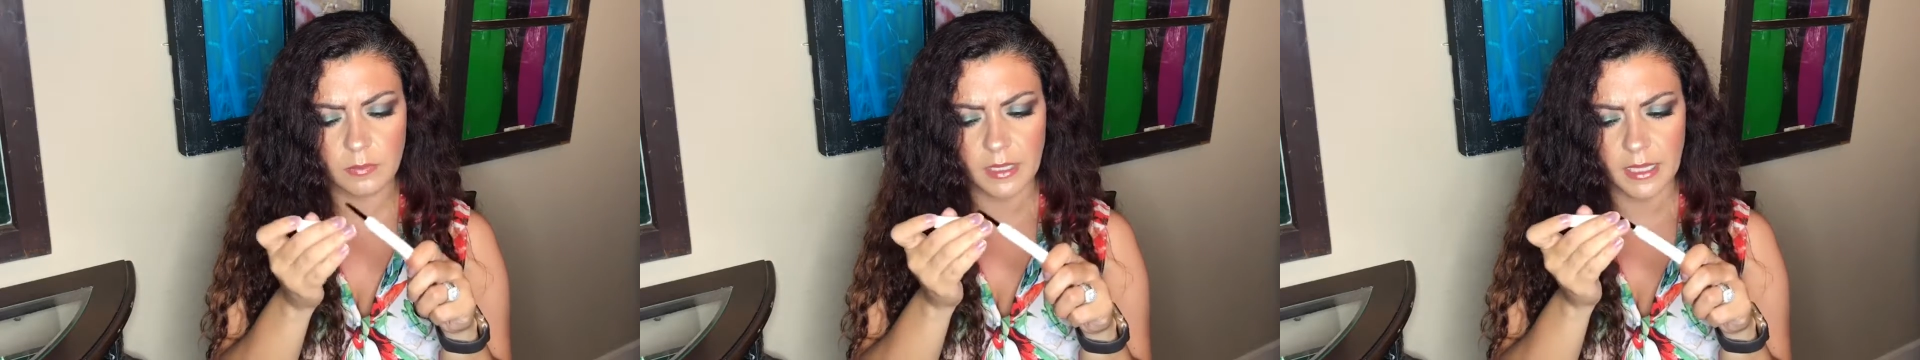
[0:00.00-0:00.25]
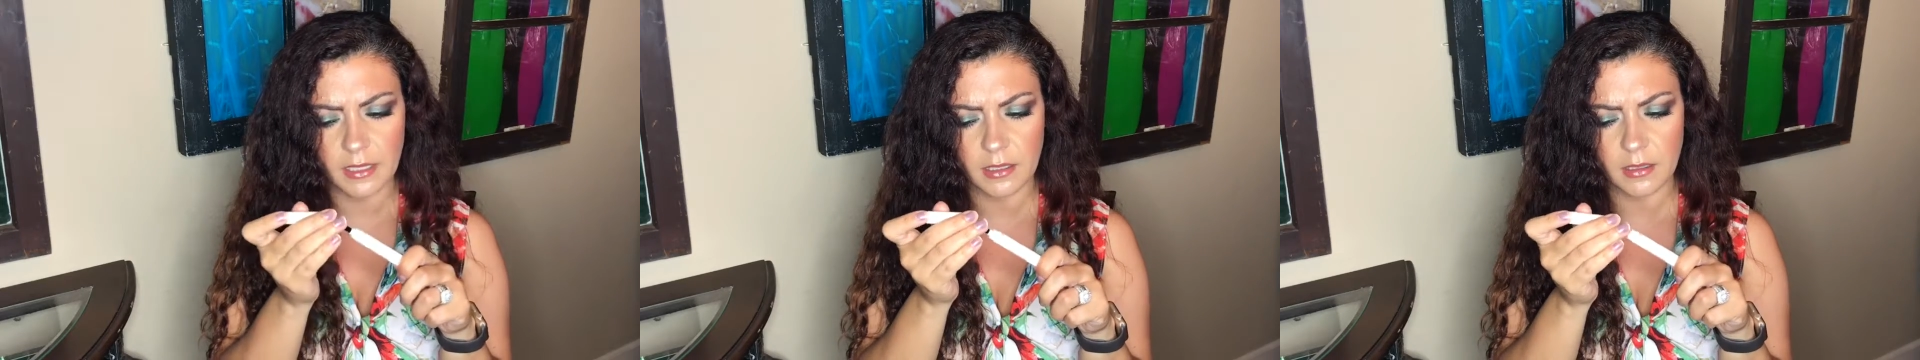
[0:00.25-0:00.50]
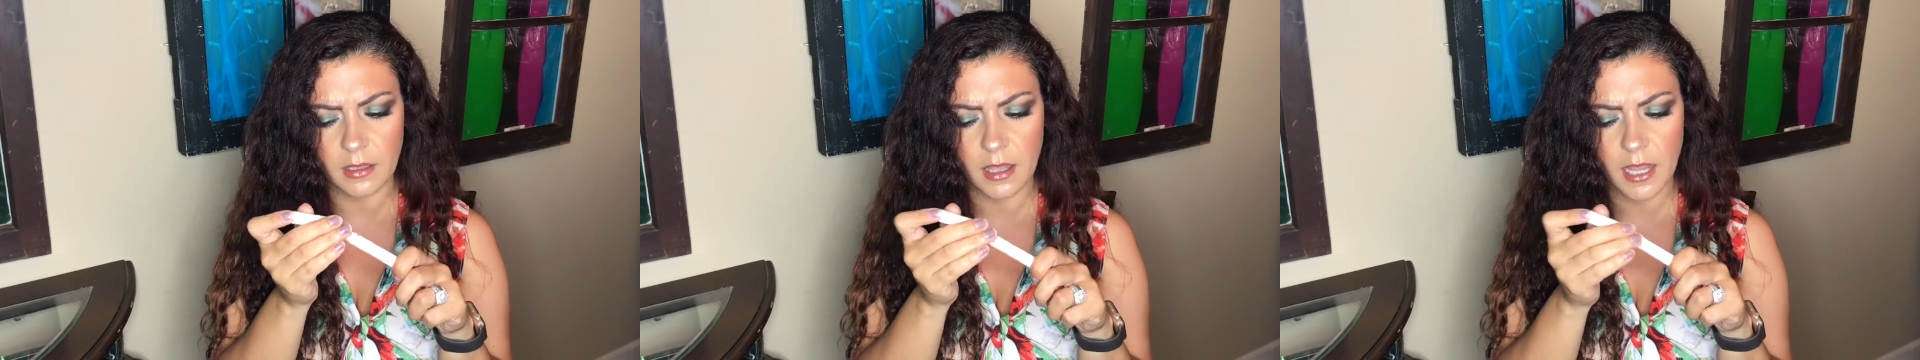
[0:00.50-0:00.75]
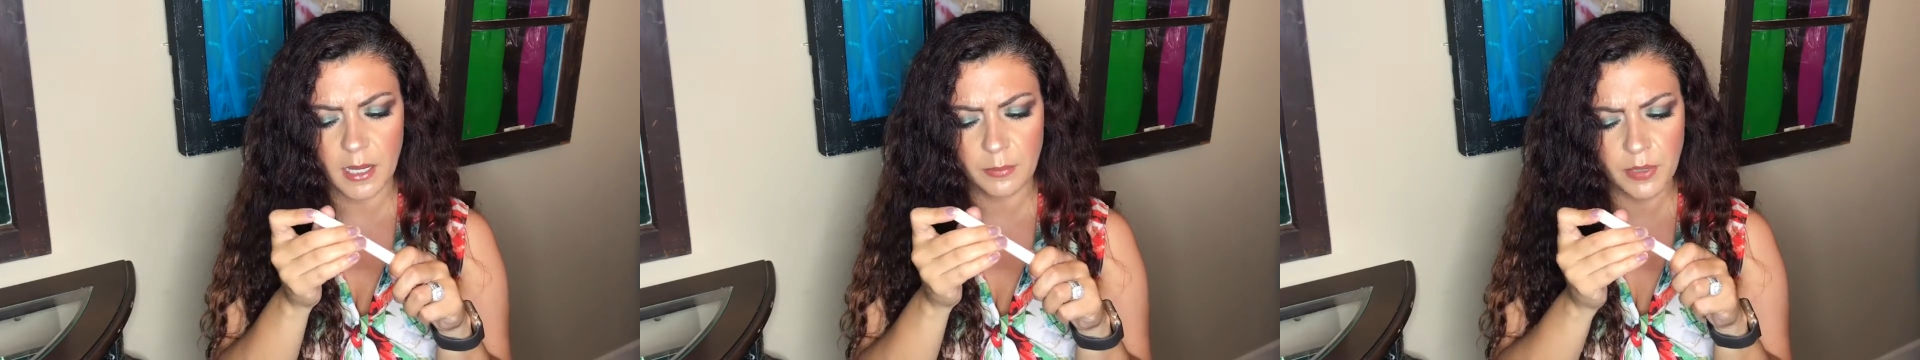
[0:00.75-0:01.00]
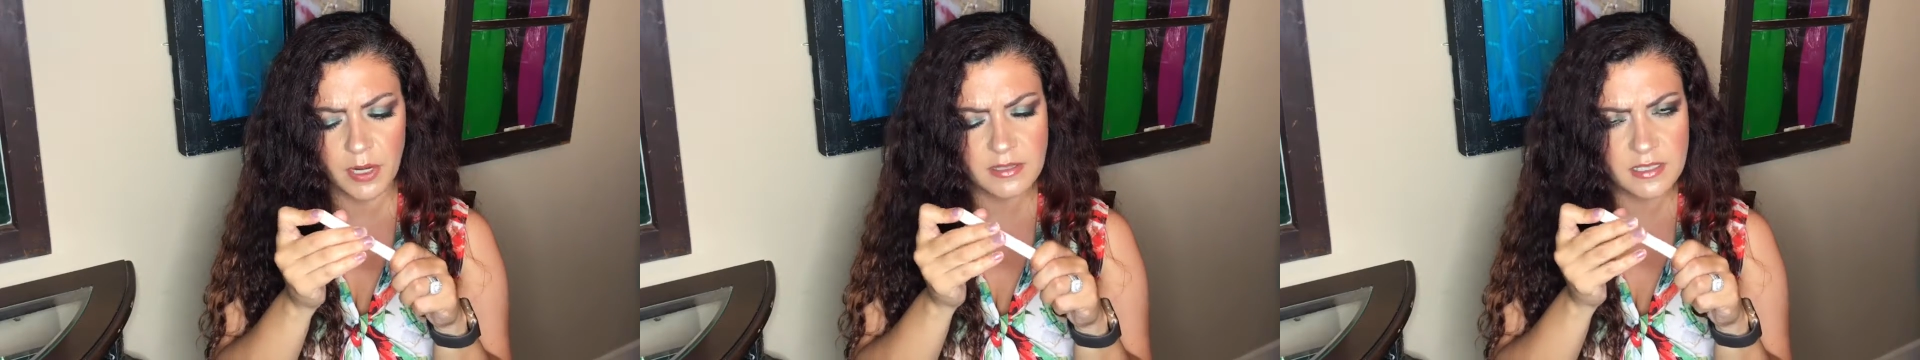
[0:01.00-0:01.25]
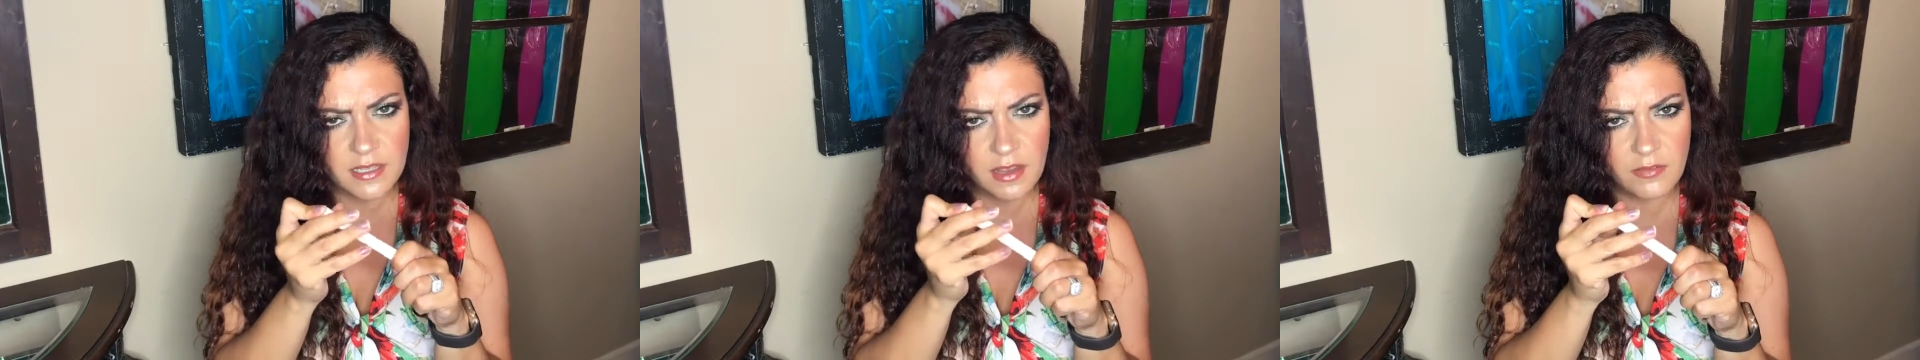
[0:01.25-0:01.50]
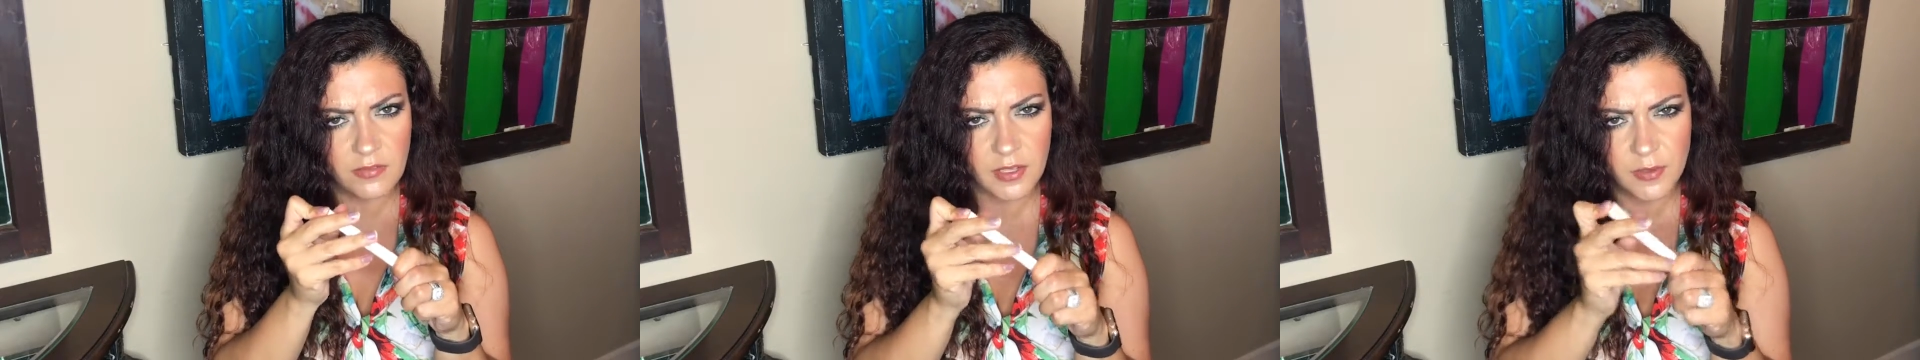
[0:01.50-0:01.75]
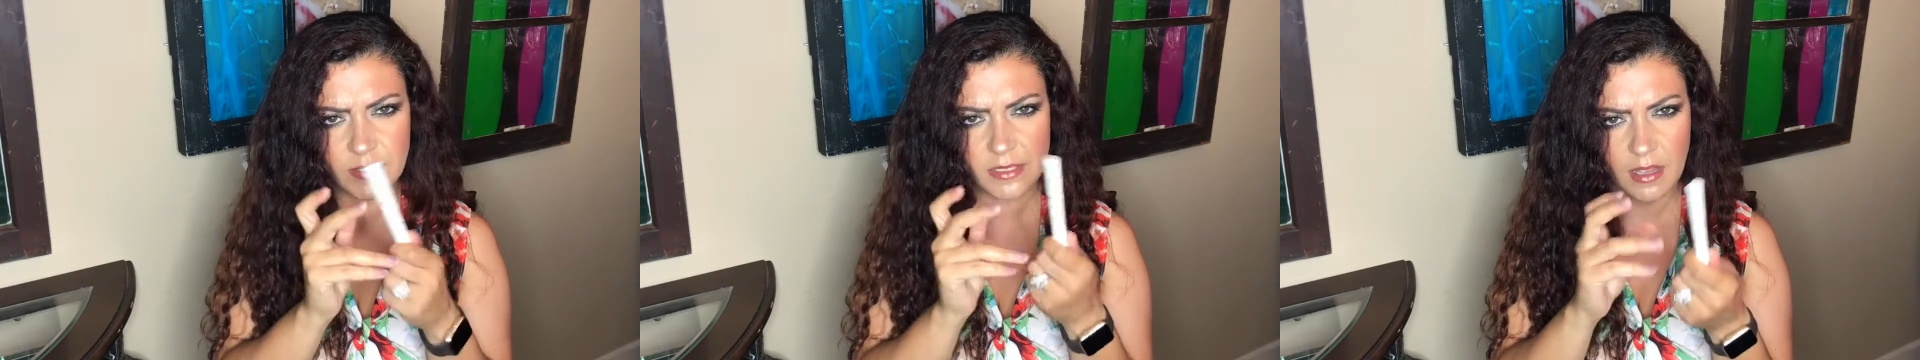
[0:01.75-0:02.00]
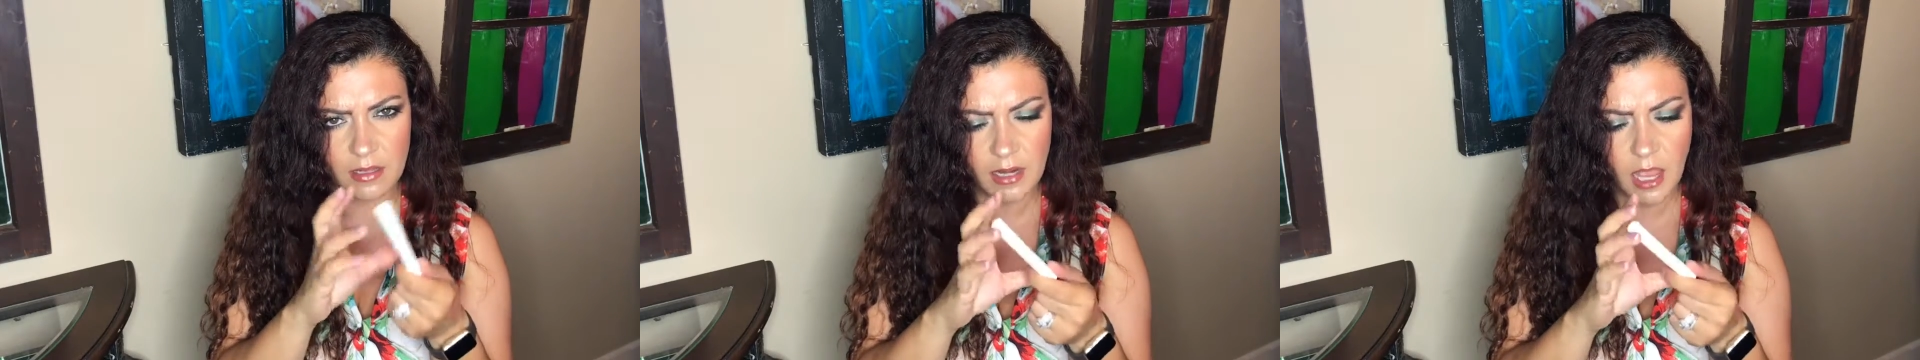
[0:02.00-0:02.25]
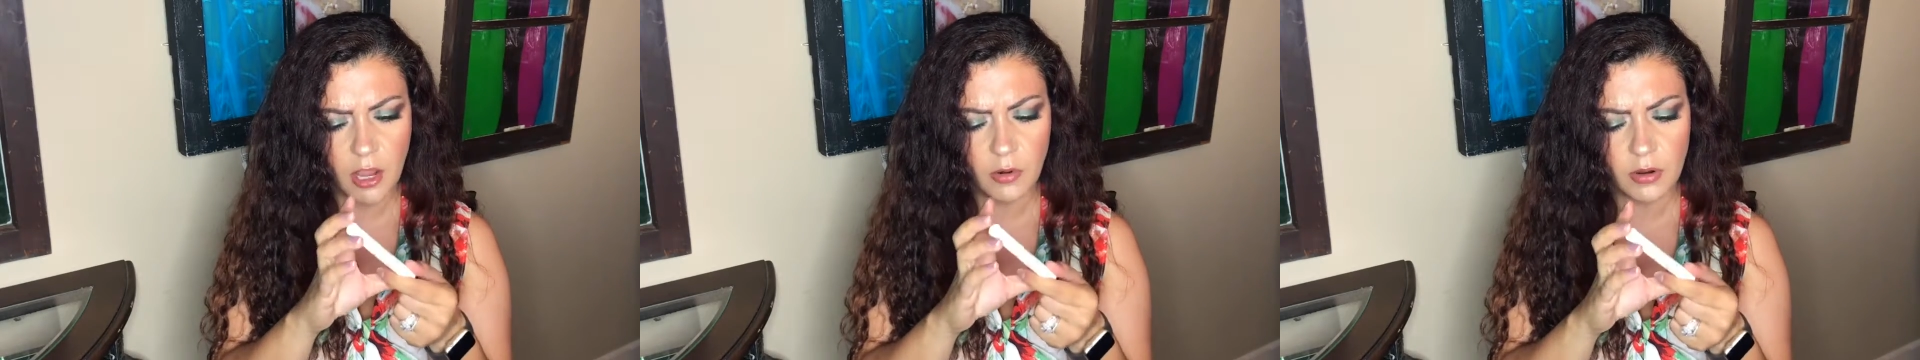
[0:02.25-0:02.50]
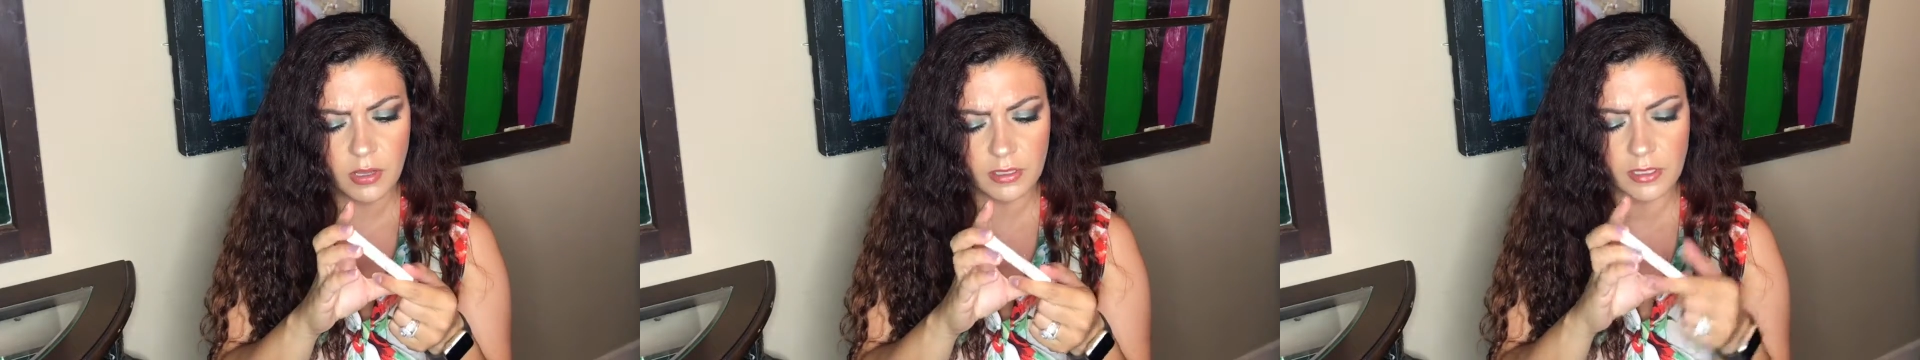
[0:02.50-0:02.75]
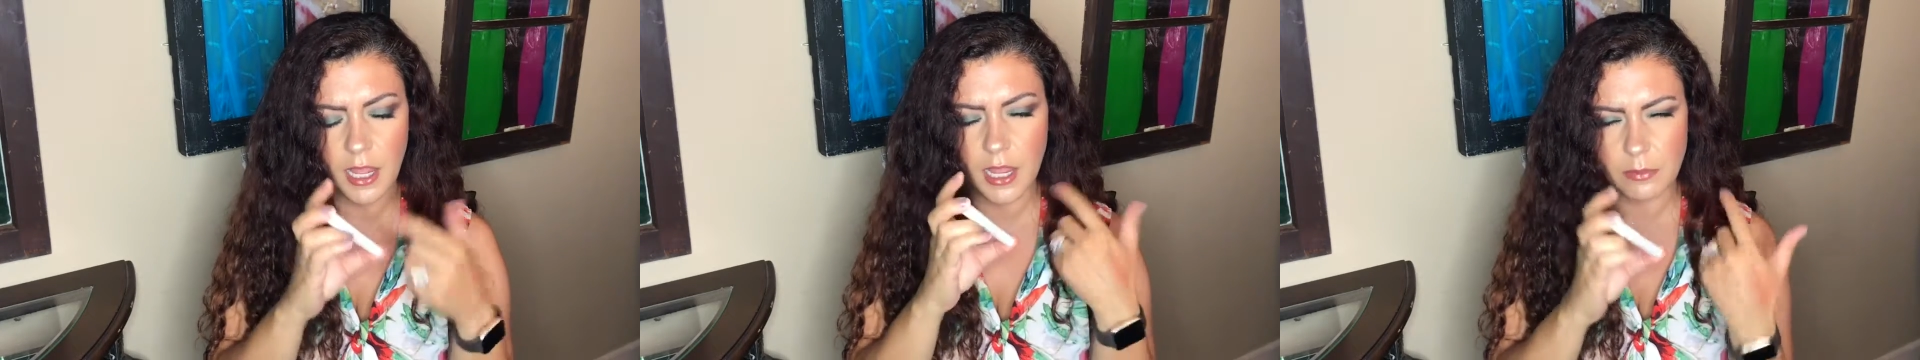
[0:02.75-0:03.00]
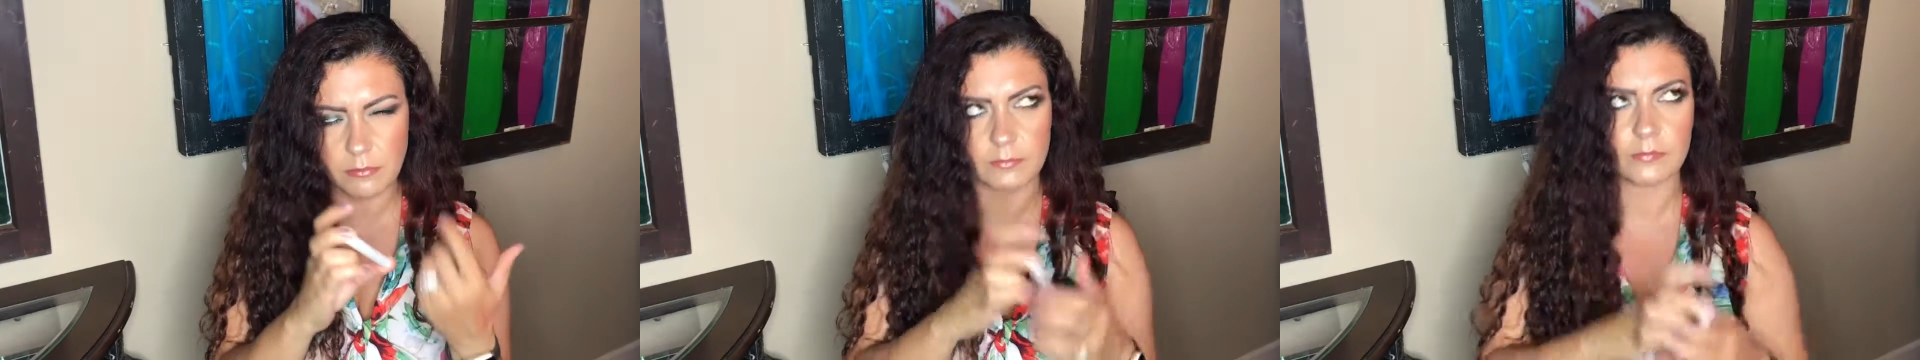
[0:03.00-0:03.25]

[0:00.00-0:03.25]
like eyebrow stuff. I use an hour an eye.